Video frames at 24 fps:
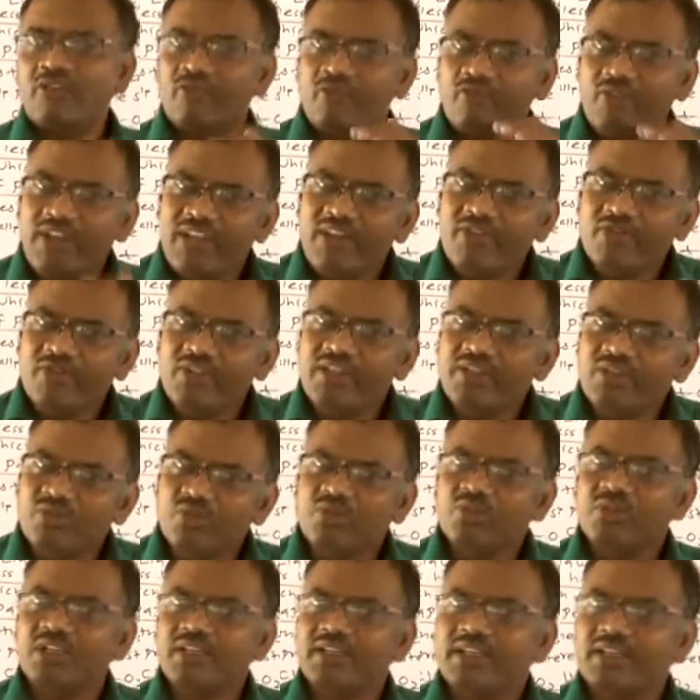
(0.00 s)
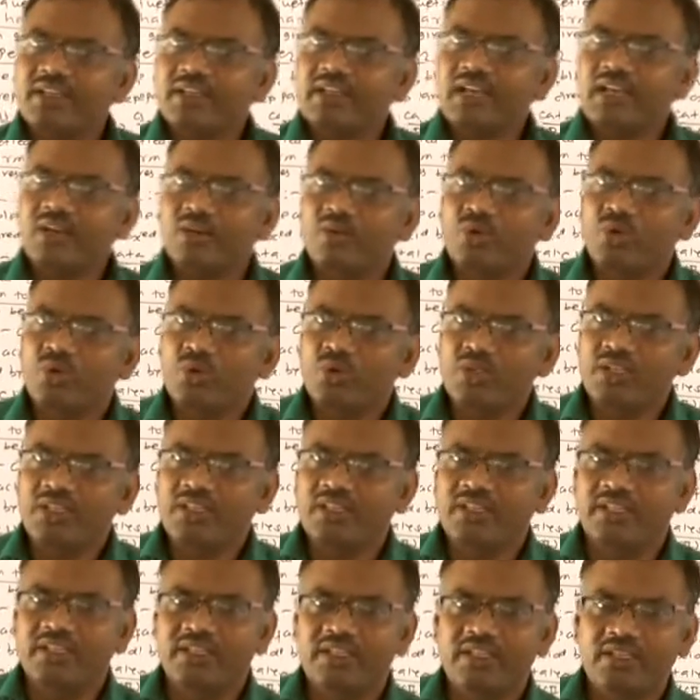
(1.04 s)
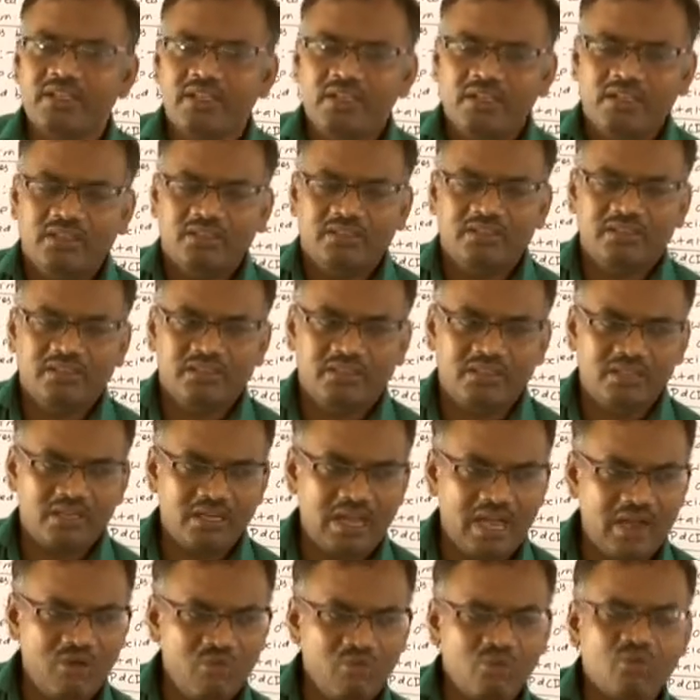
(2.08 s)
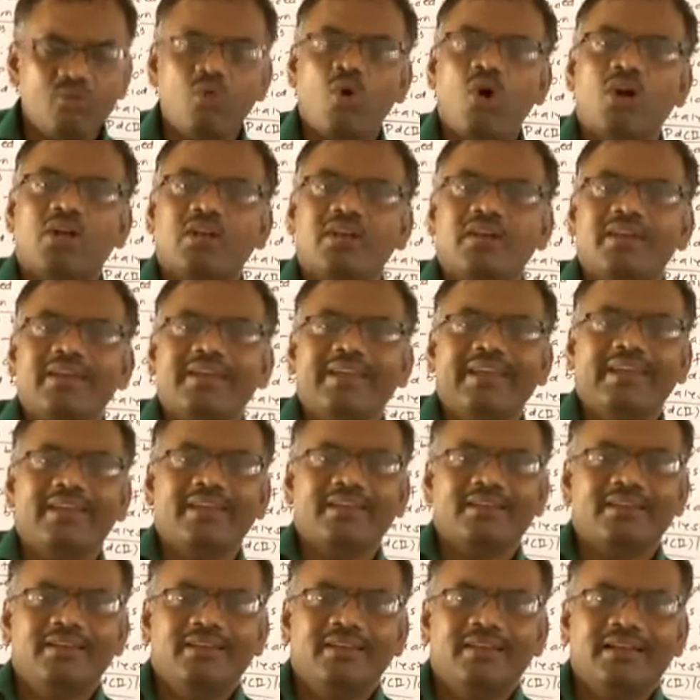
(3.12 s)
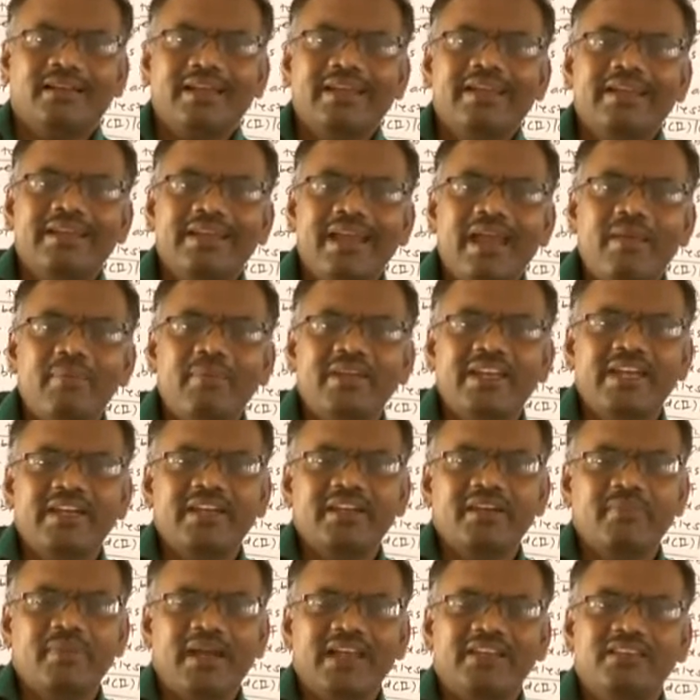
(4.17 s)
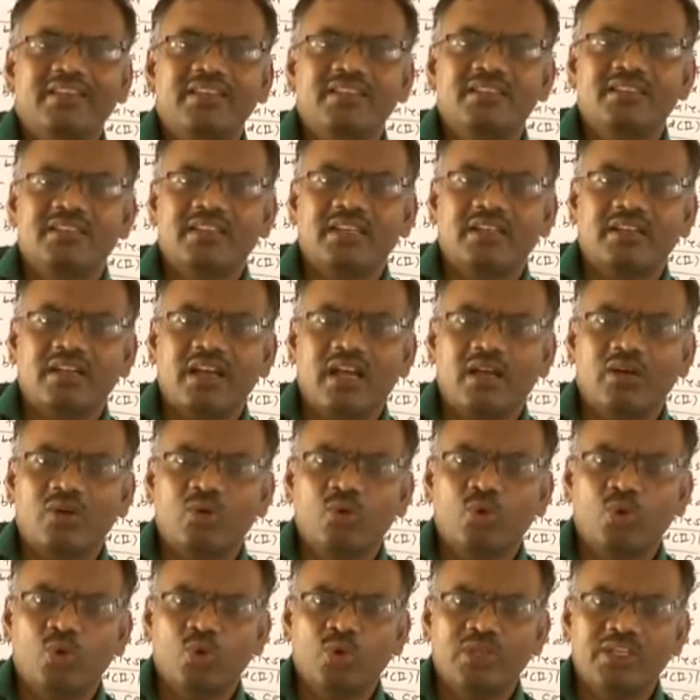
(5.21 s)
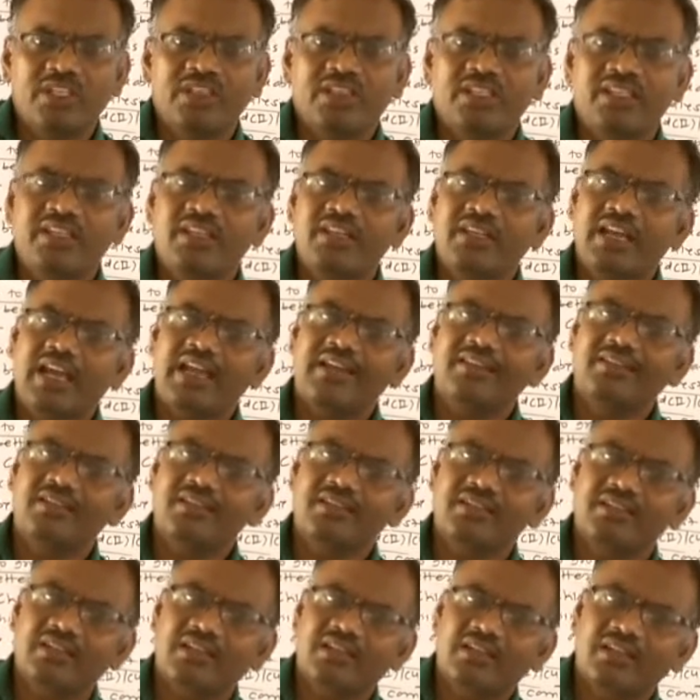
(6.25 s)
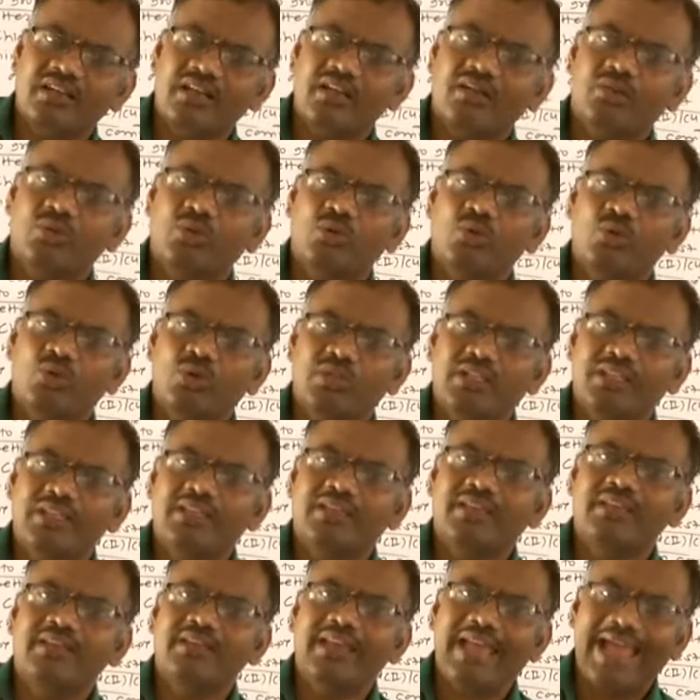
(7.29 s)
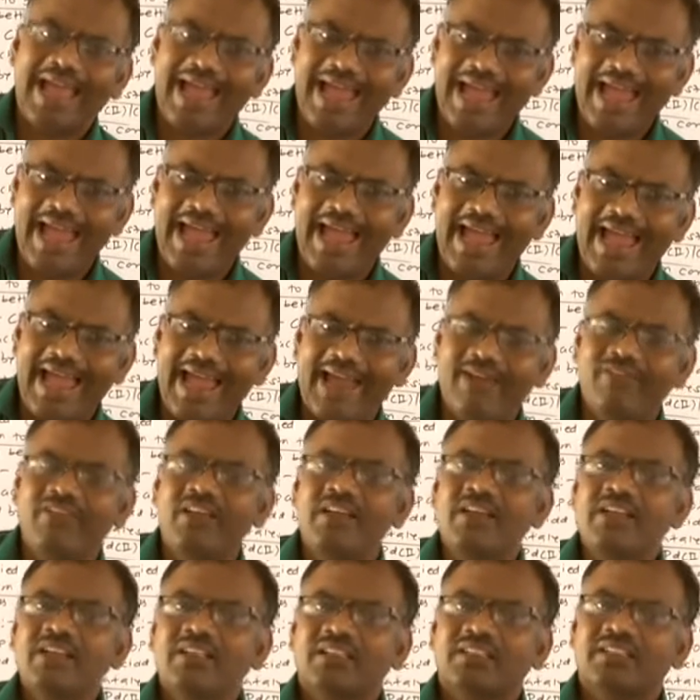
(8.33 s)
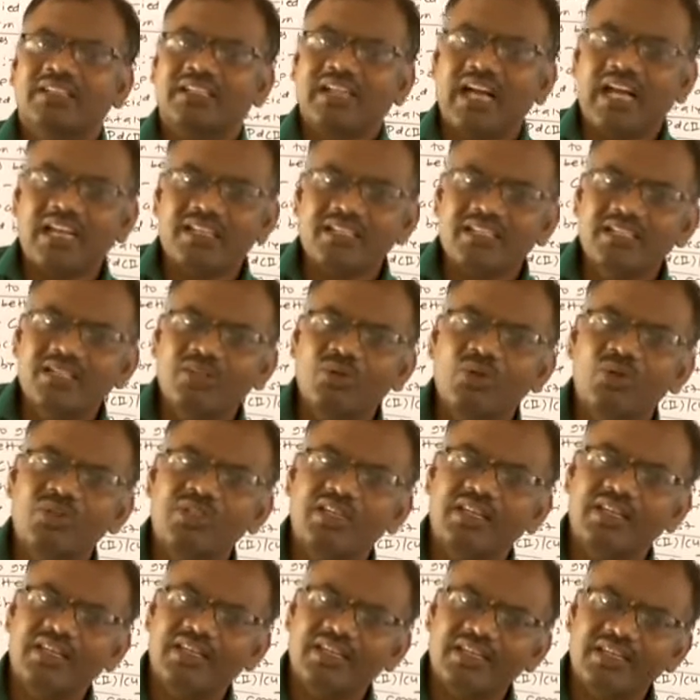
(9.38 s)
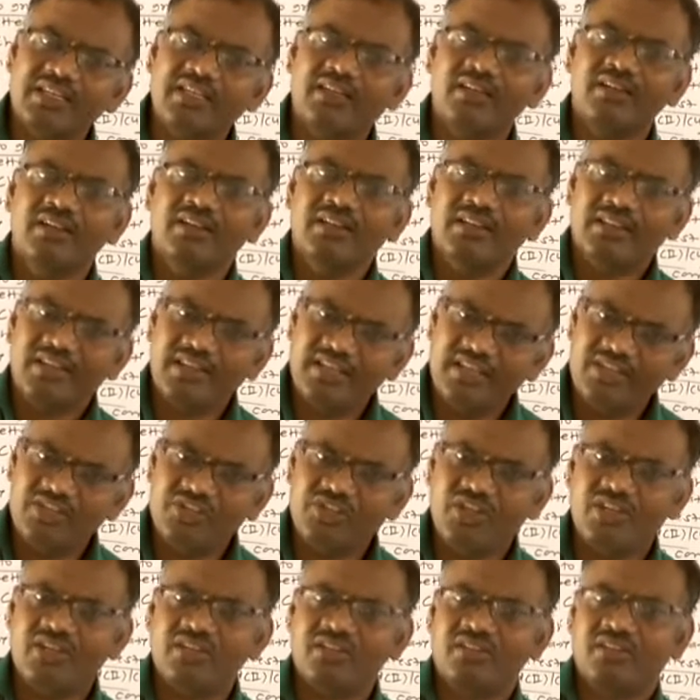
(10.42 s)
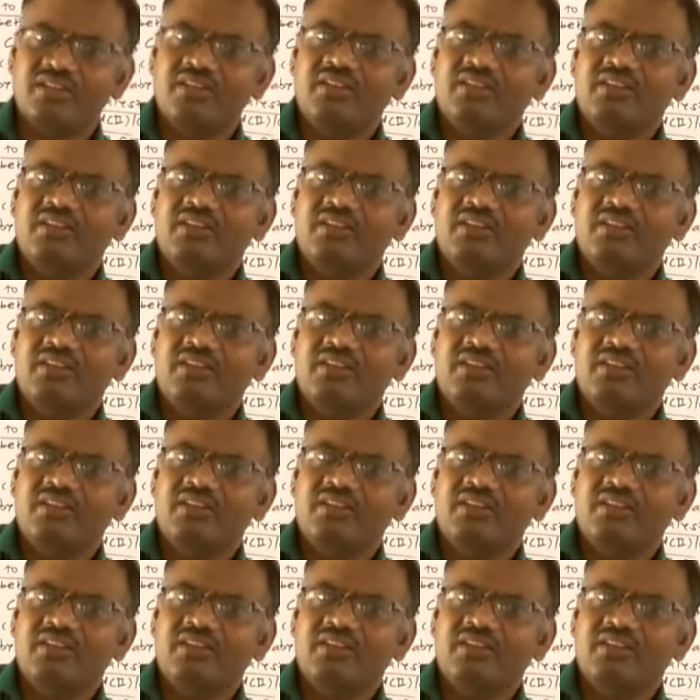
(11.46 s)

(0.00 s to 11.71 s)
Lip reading: When we use the tetrachloroethene, the groundwater get contaminated by this tetrachloroethene, and this tetrachloroethene have the carcinogenic agent